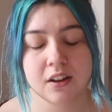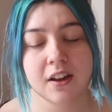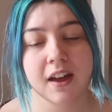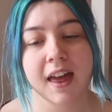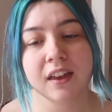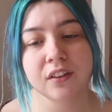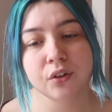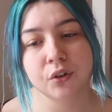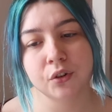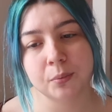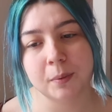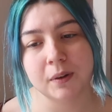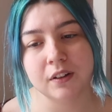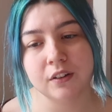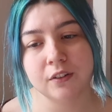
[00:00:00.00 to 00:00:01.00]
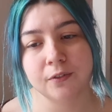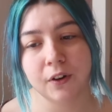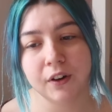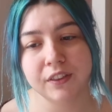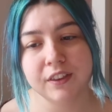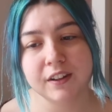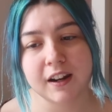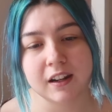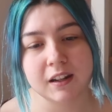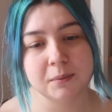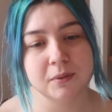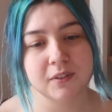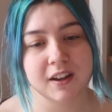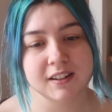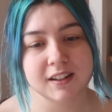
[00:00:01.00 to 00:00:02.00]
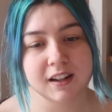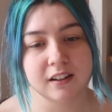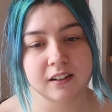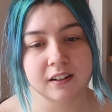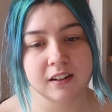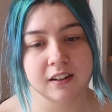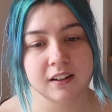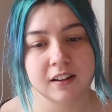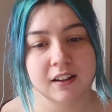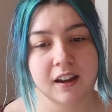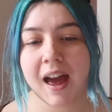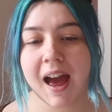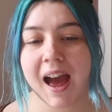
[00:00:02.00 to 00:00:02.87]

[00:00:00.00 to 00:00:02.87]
Her ex-husband fired the nanny without telling her.